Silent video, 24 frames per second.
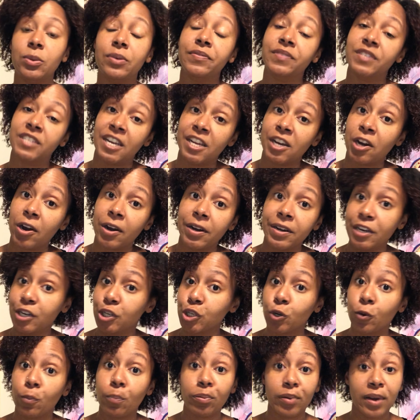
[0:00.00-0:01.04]
we've done our
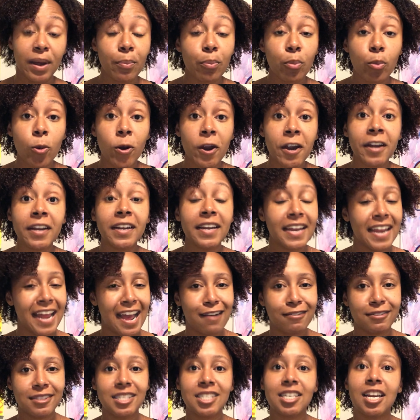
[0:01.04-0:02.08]
initial prep work.
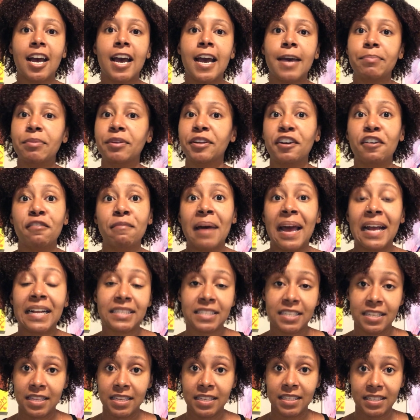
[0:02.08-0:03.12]
Now it's time to go back
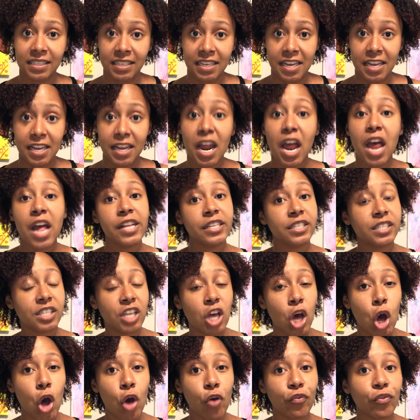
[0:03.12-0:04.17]
to the sink.
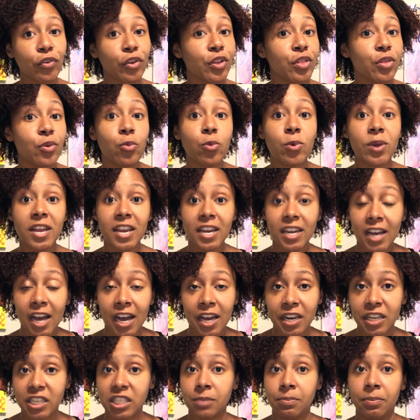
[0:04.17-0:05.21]
So for the
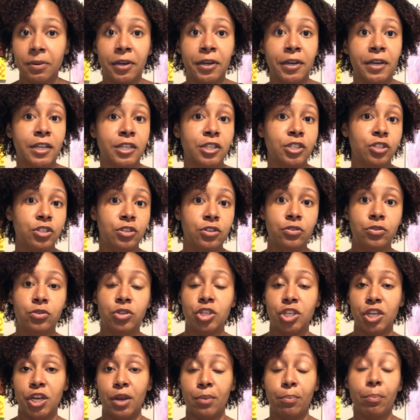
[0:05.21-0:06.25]
Ouidad experience, you
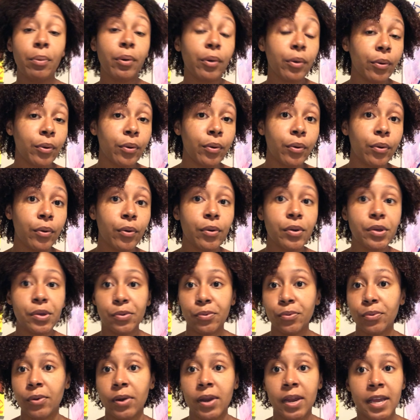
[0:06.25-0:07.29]
shampoo,
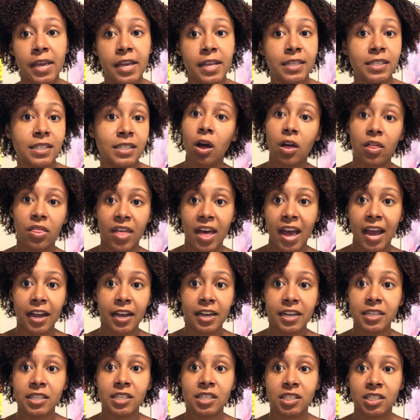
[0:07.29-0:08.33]
you rinse, all that
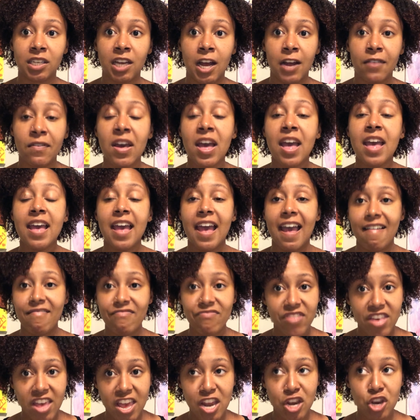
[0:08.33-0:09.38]
good stuff,
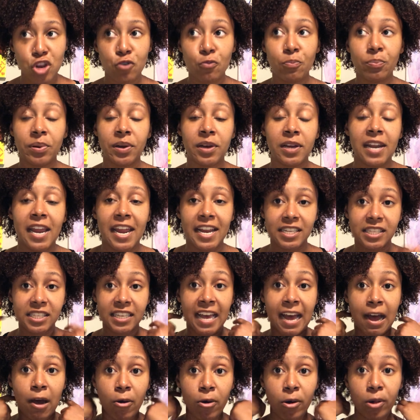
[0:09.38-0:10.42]
and then you put a
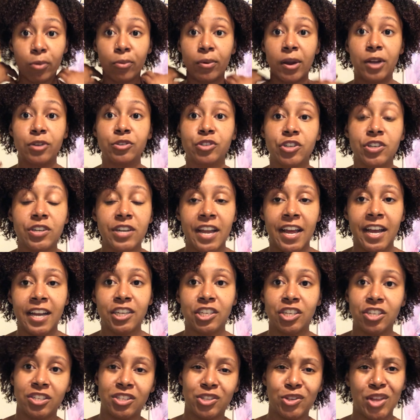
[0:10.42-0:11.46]
towel around your neck
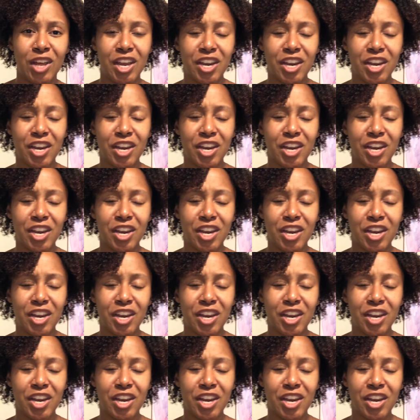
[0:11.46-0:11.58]
just so